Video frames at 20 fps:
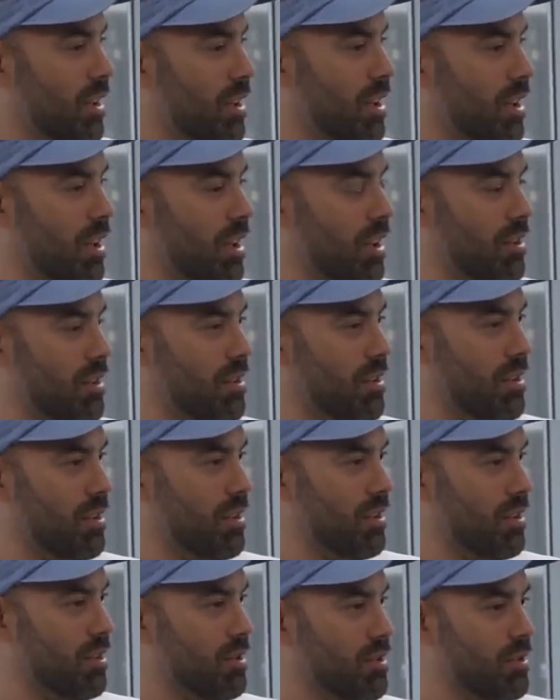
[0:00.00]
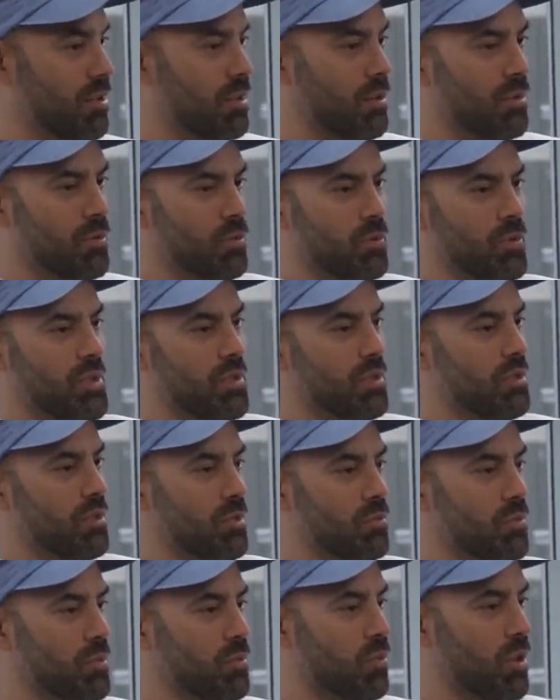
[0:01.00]
and uh, you know, it was
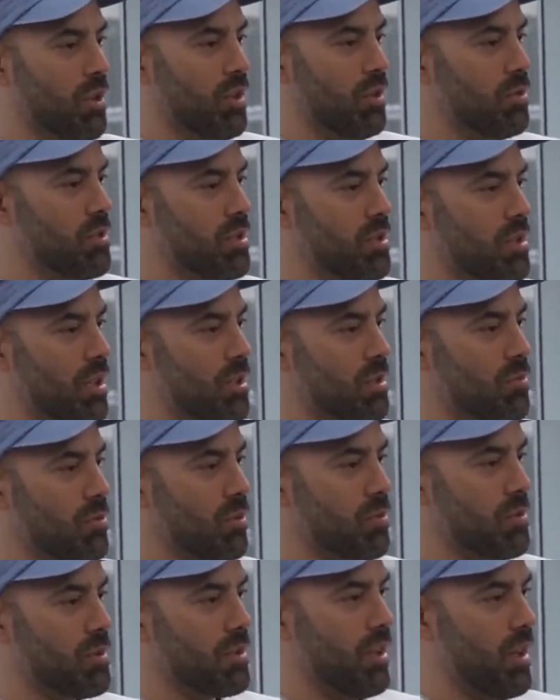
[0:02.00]
it was one of those things where it was